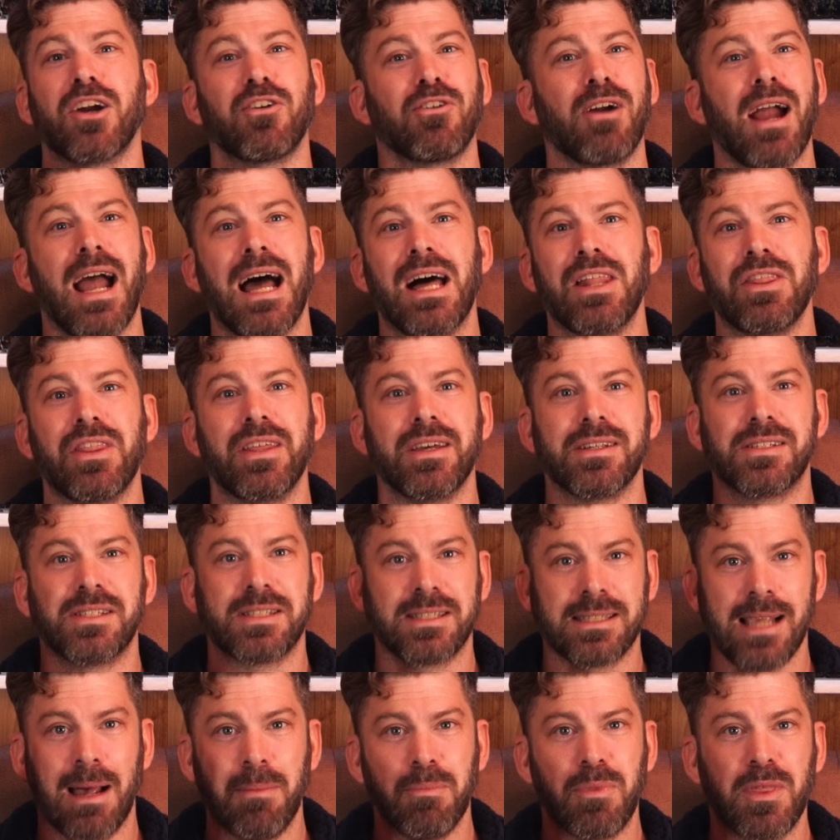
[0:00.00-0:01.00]
around the
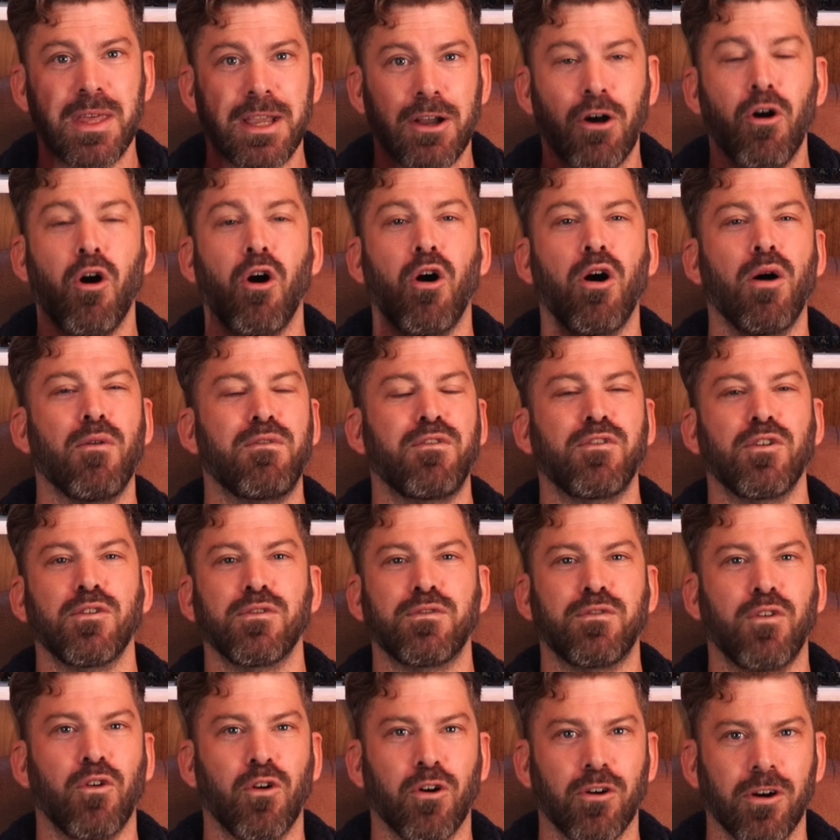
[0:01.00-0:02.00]
Something Awful
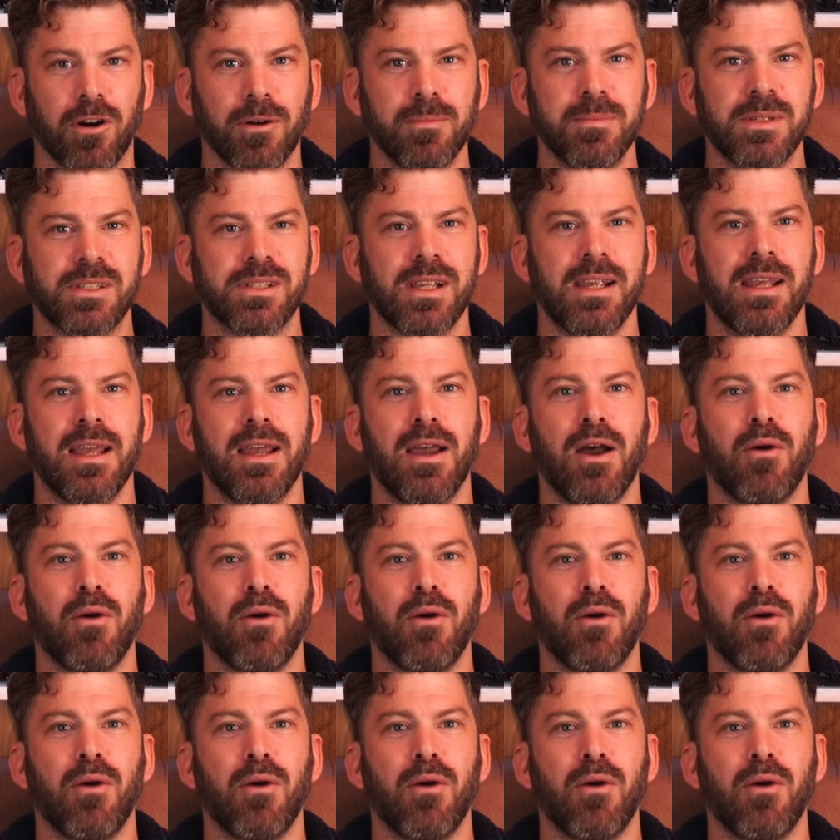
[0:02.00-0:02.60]
forums